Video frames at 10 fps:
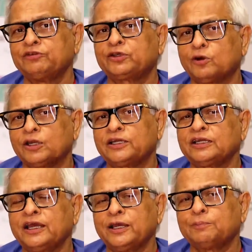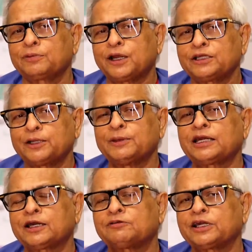we call it implantable
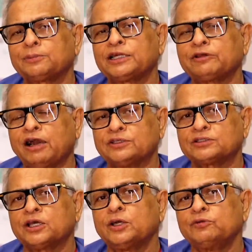convertible device,